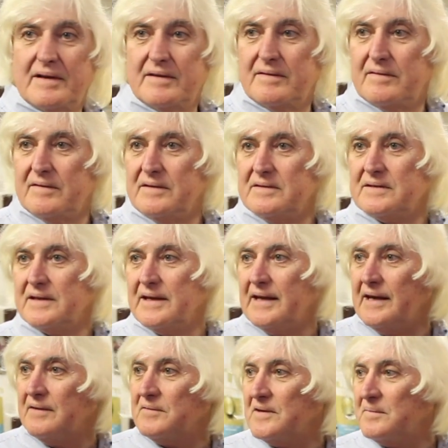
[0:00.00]
I usually
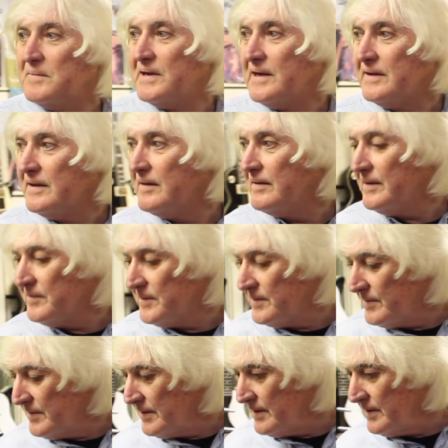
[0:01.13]
have one, but I don't have
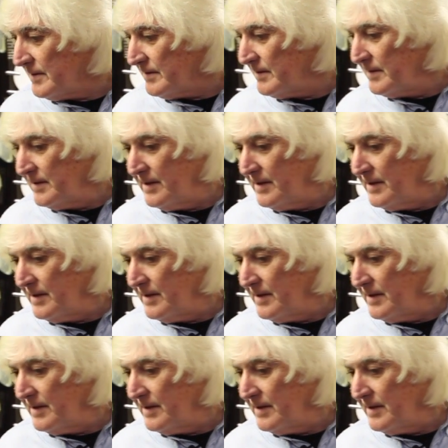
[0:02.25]
one right now.